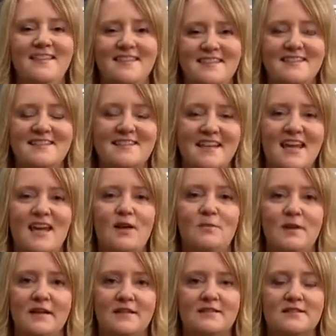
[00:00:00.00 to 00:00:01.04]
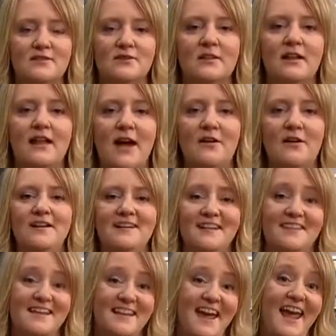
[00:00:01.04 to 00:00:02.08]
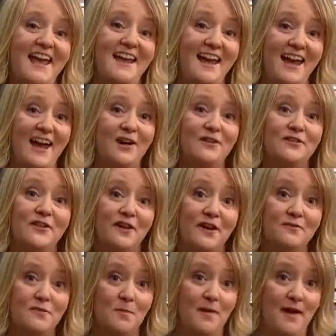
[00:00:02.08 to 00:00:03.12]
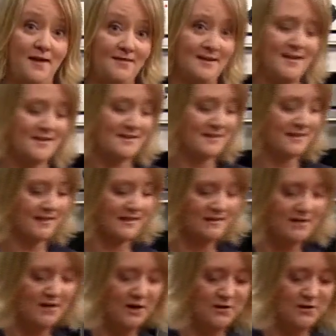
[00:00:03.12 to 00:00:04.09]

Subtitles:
This is key because it's going to you to get the cake out of the pan easily.